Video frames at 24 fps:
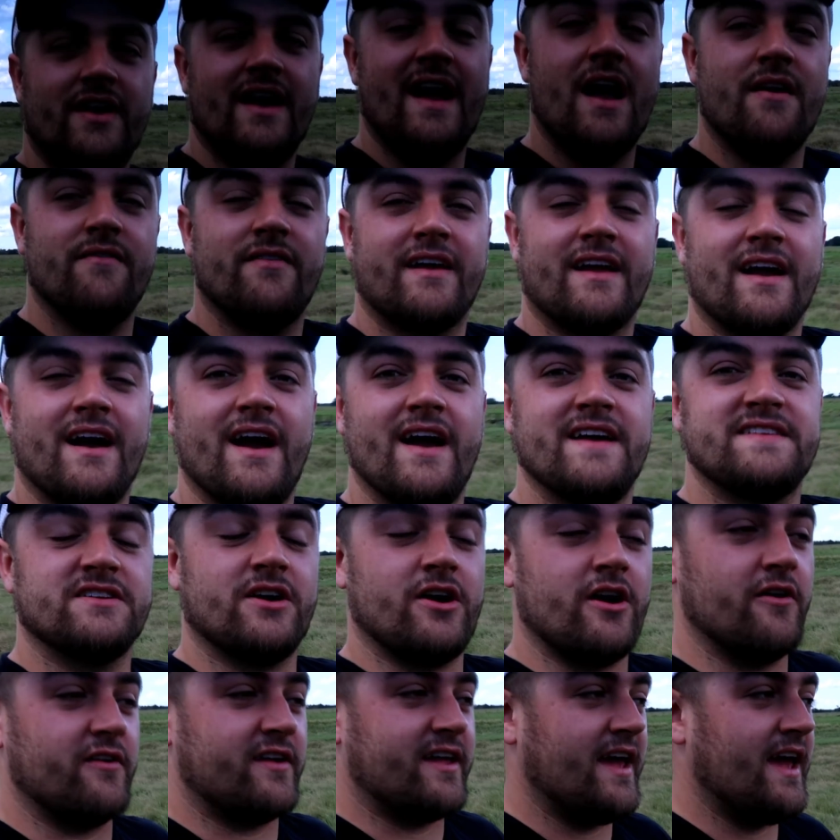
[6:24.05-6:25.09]
there you have it,
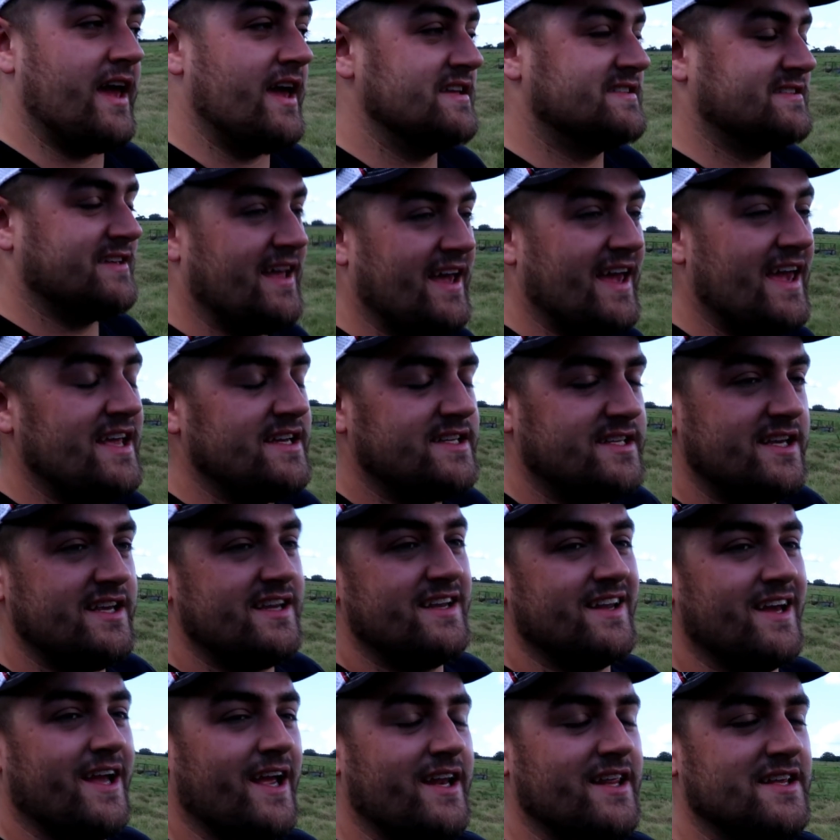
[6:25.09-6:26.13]
guys. Our case
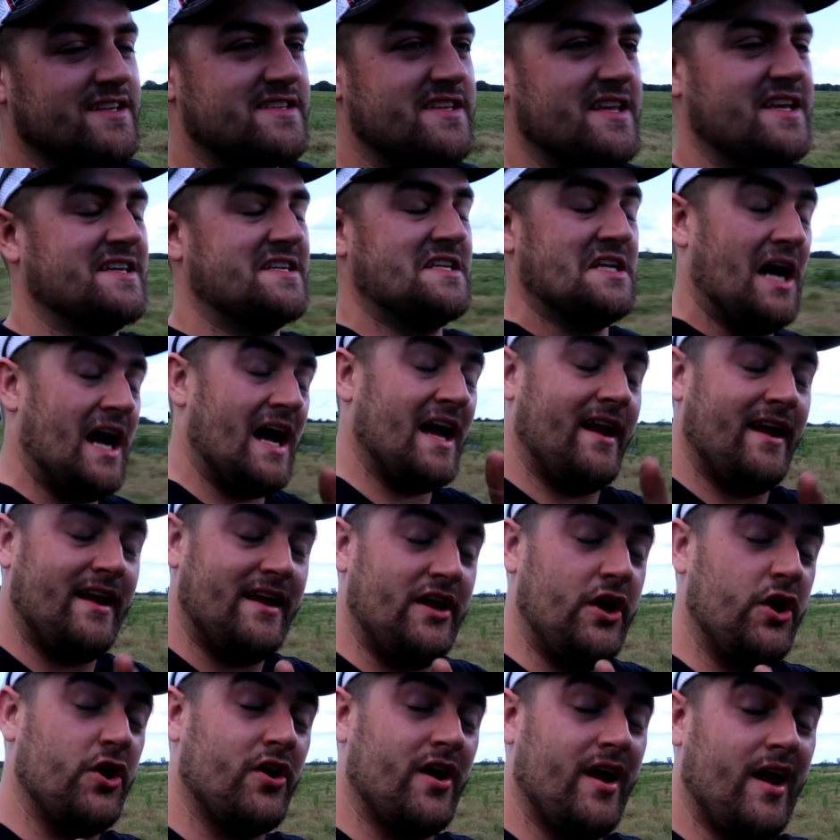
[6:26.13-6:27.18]
1896, not
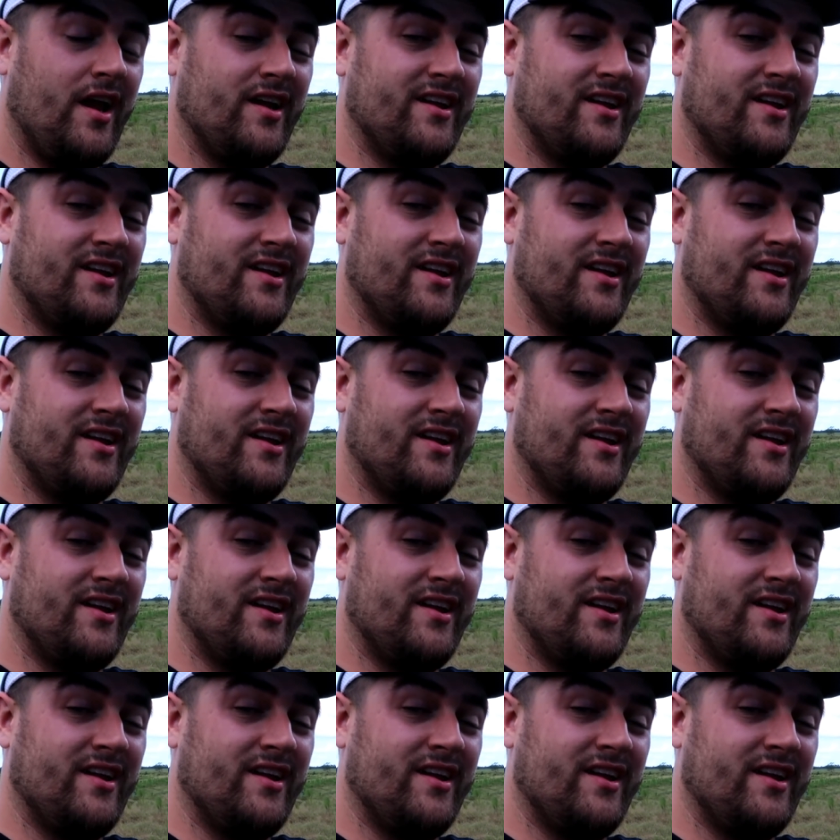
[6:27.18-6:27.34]
year